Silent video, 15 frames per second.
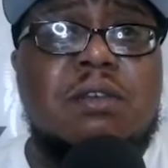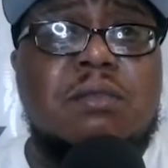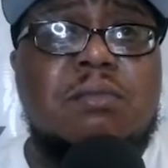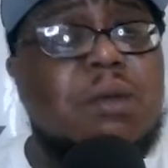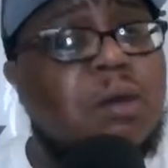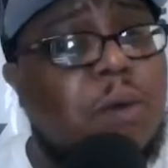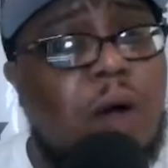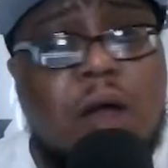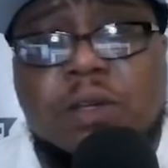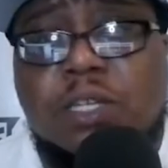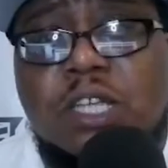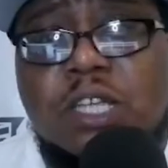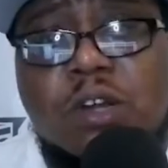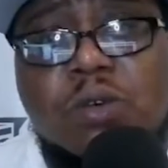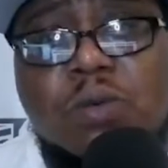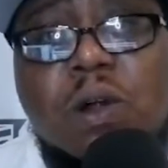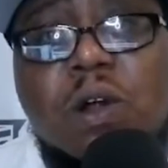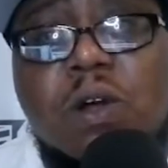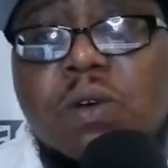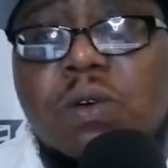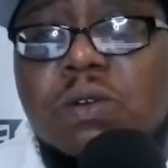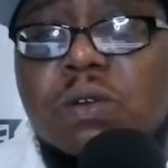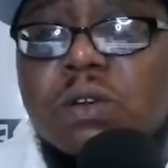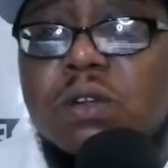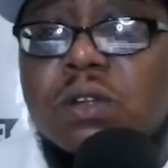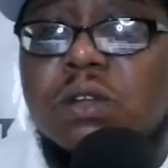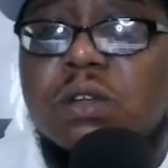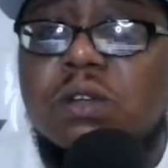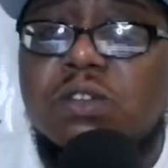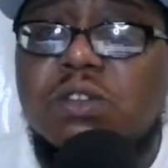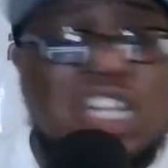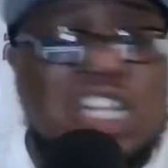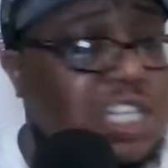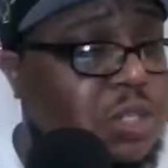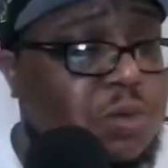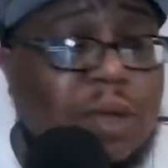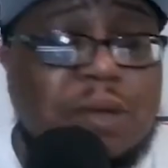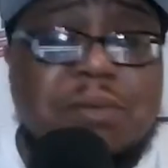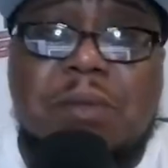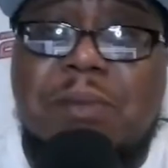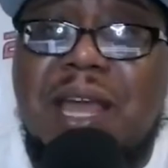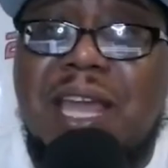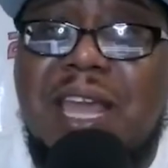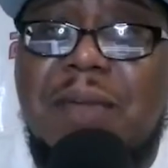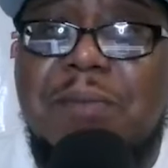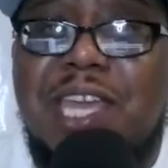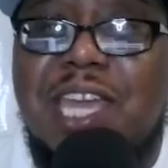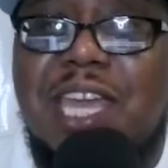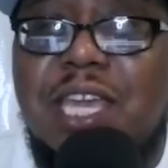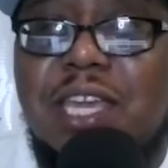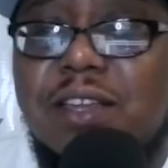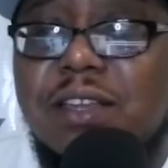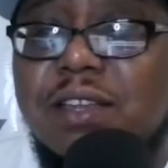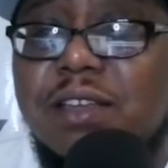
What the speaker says: Milwaukee's on the roll. Just swept the Miami Heat.